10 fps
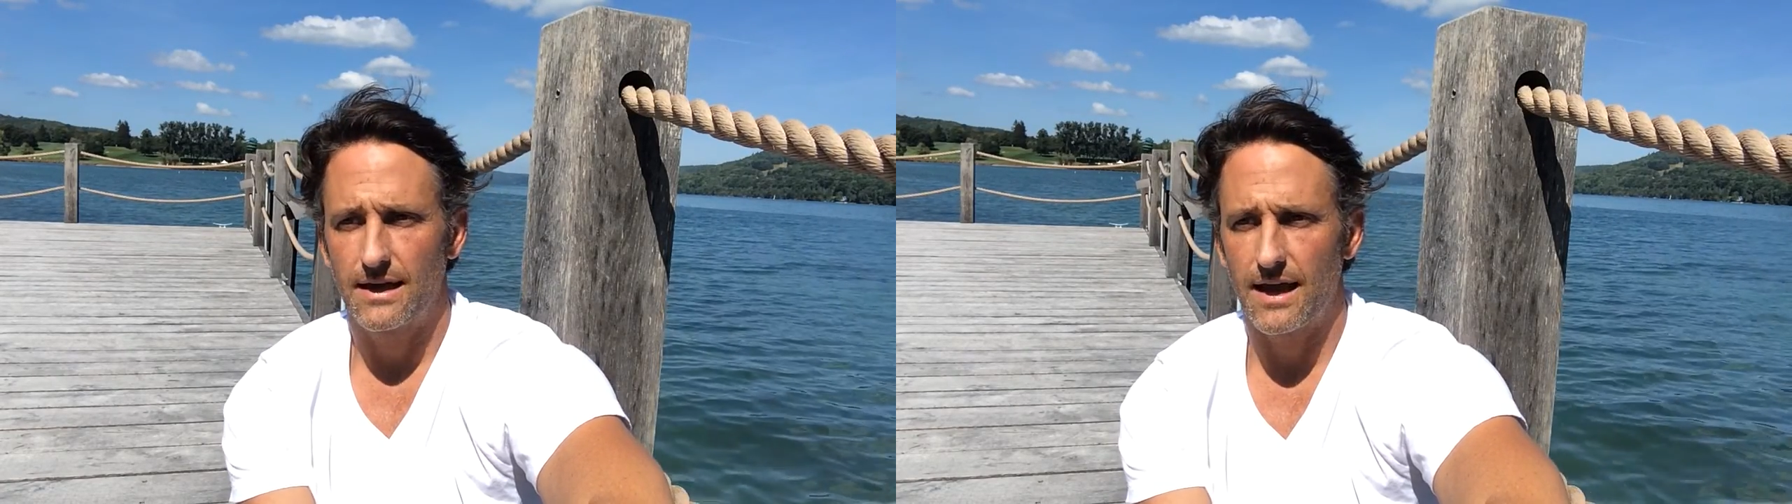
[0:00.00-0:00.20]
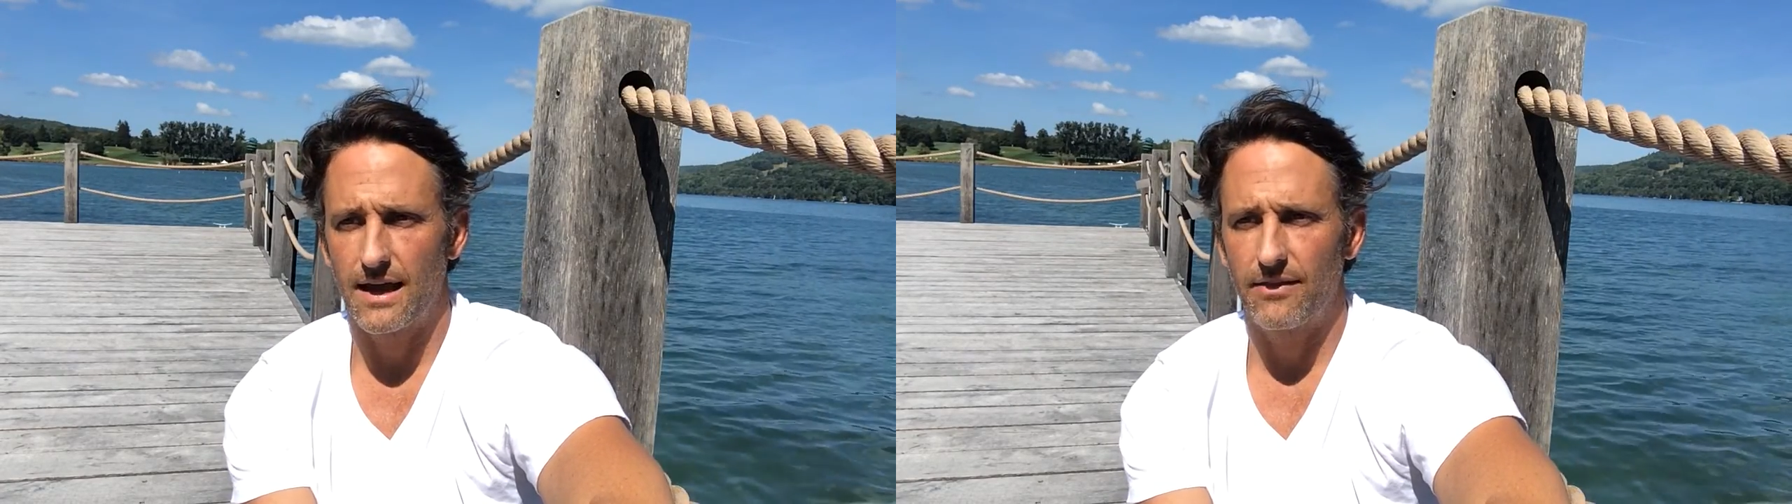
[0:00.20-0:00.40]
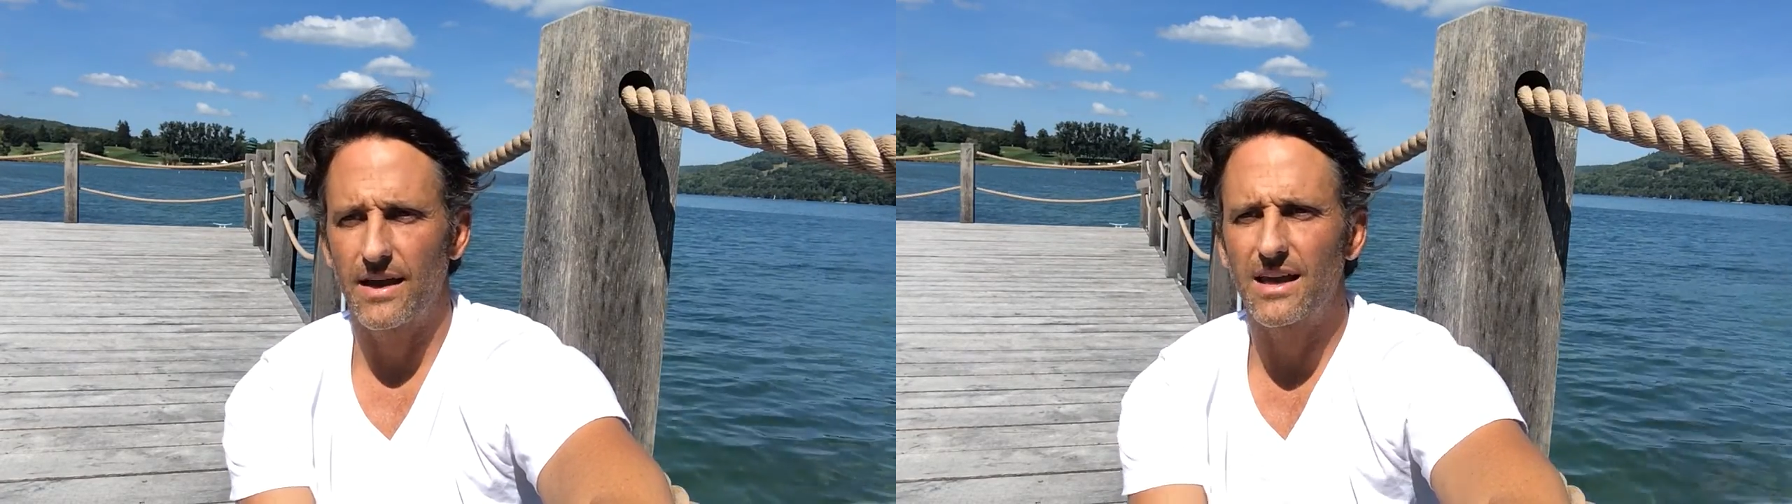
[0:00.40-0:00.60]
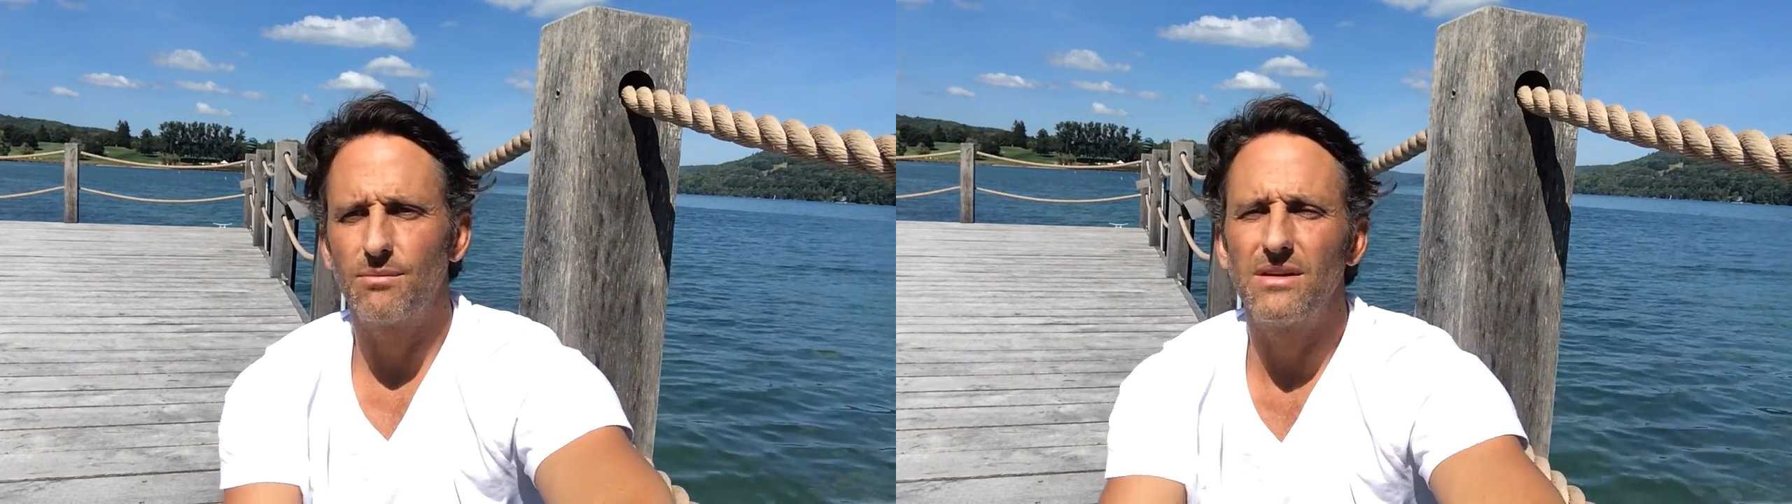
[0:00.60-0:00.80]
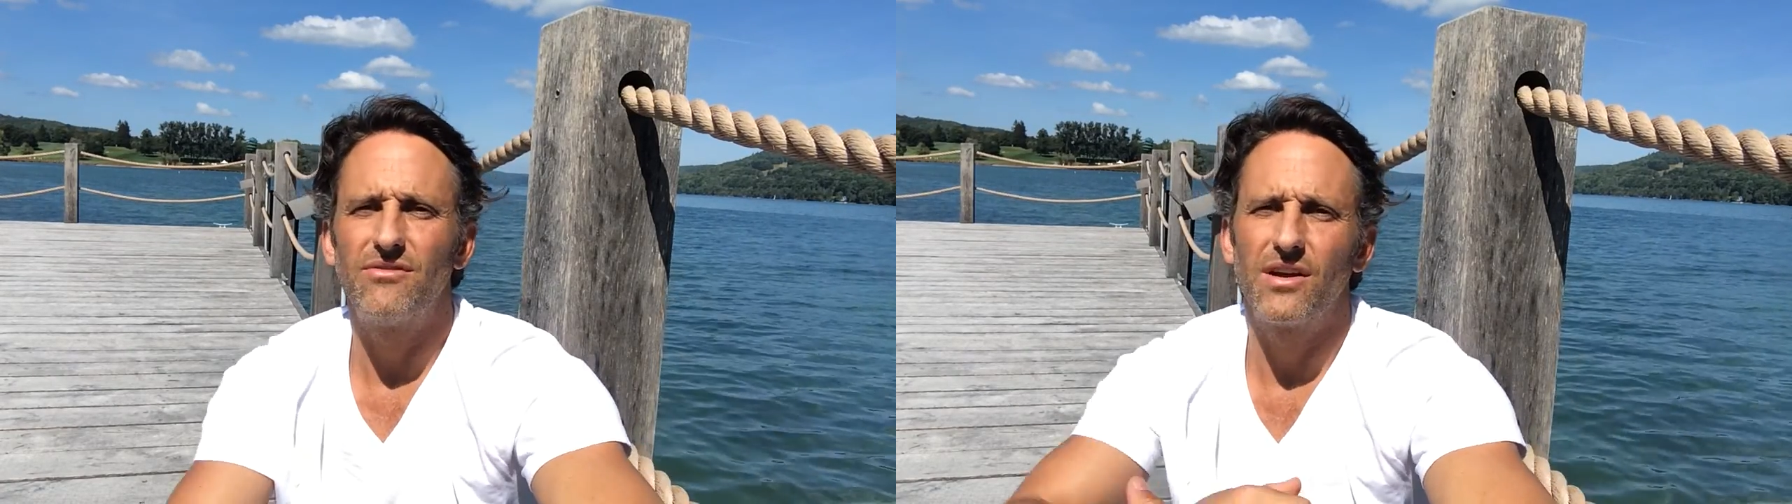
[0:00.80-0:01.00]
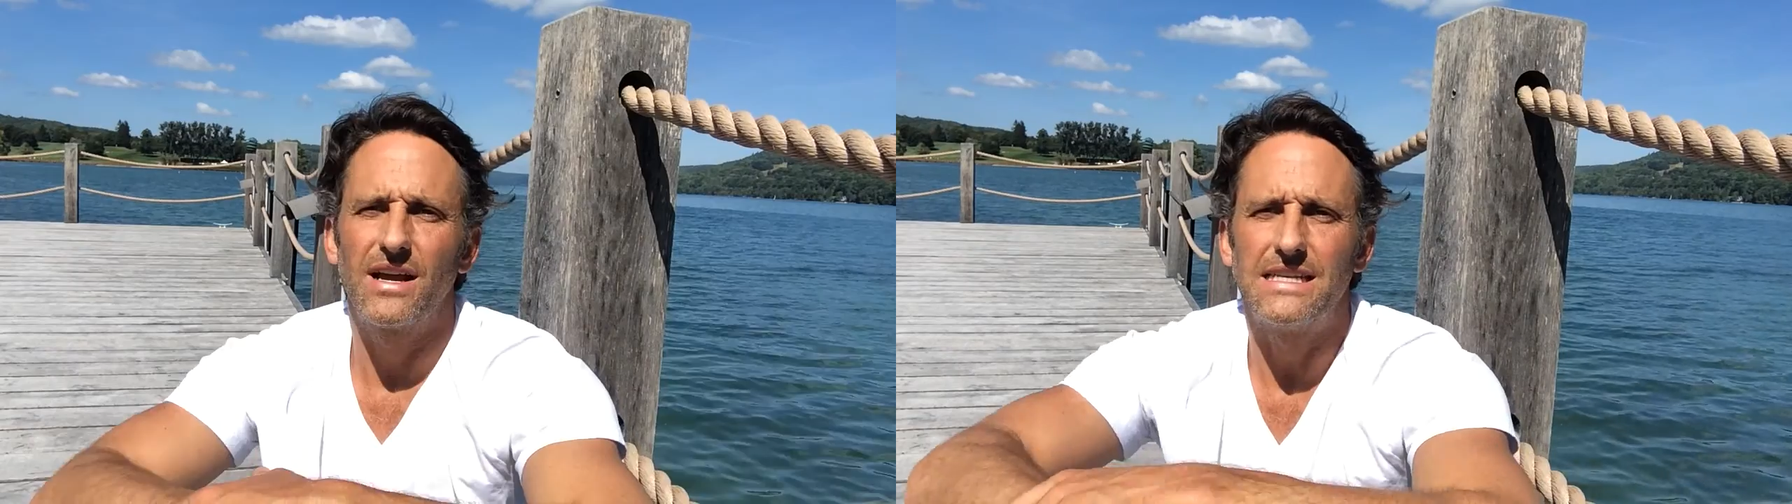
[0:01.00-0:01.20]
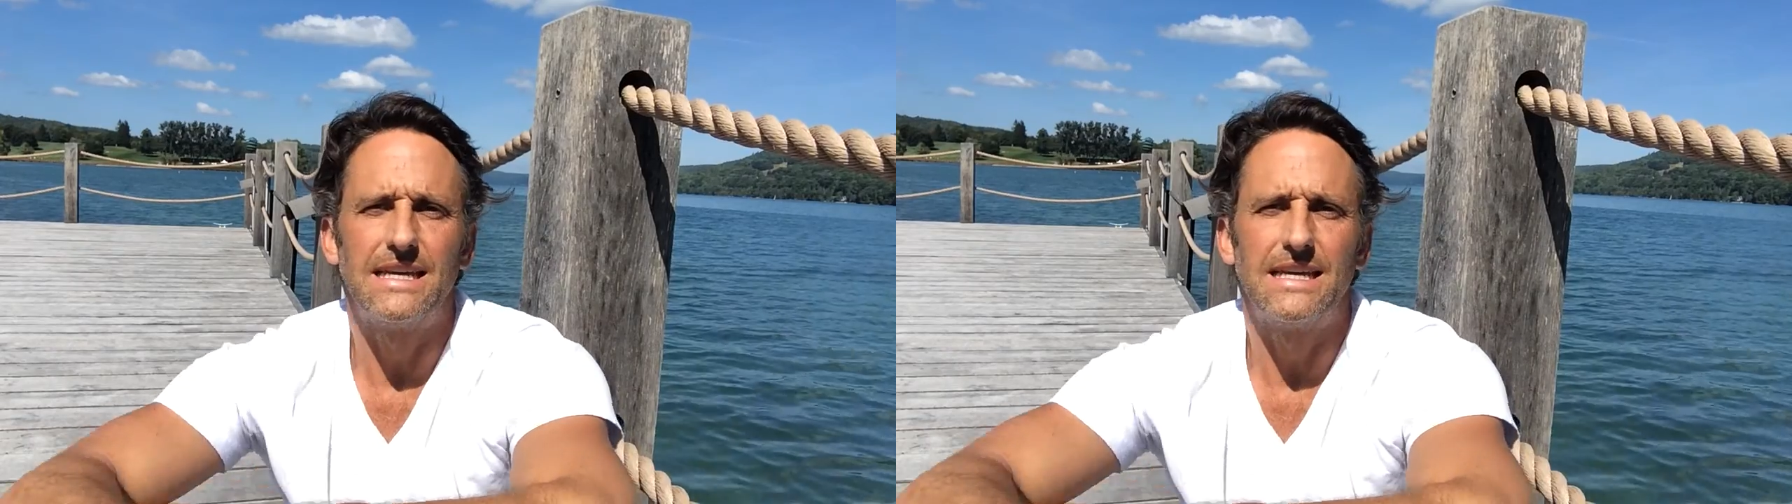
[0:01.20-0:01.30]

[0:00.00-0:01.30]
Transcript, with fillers: and that can be very